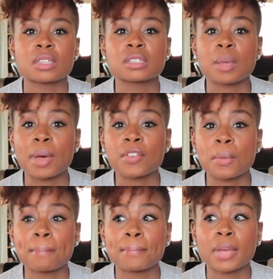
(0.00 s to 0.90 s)
Some of
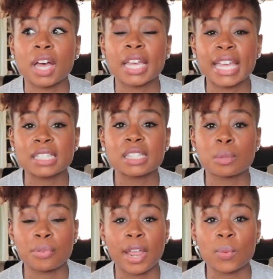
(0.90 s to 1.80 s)
them against the
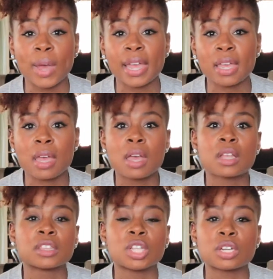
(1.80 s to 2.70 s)
bright white
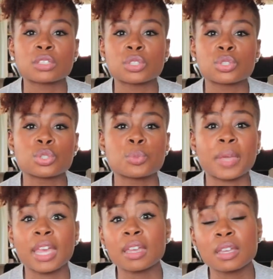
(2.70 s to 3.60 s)
looked too
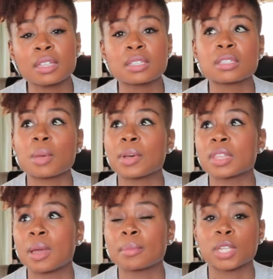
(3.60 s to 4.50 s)
pink, some of
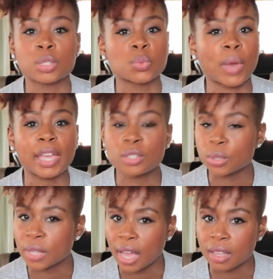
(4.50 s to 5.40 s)
them looked way
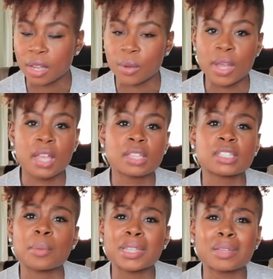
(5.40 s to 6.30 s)
too yellow,
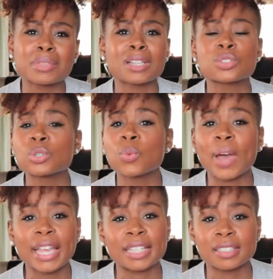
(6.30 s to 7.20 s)
some of them looked too
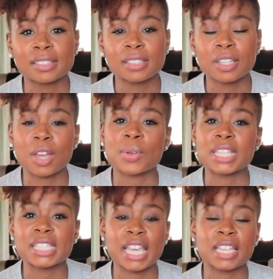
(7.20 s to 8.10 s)
white, and
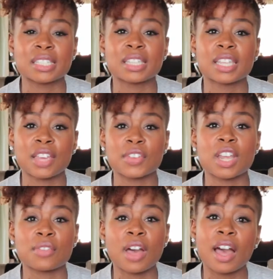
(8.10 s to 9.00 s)
it didn't give
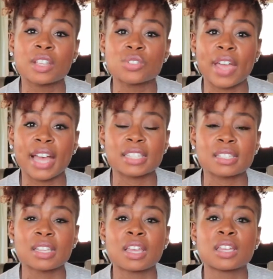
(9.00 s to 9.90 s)
enough
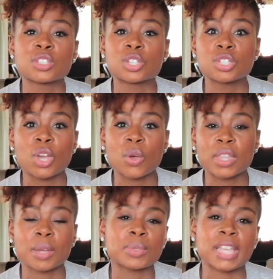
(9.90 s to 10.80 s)
contrast to show
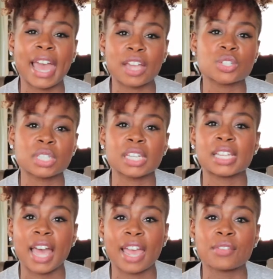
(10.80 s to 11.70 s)
that it was actually
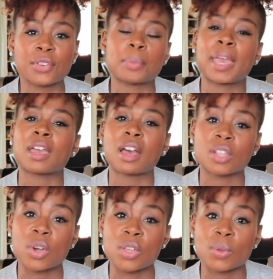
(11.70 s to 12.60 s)
an ivory paint
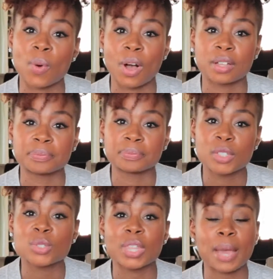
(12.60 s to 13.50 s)
color on the wall.
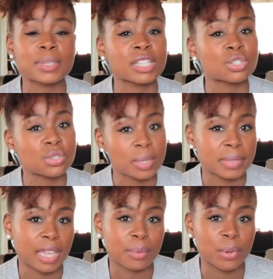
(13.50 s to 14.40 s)
So that was
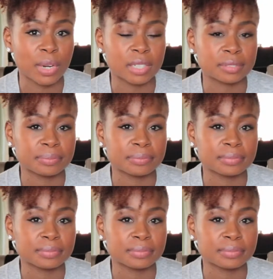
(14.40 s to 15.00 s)
extremely important.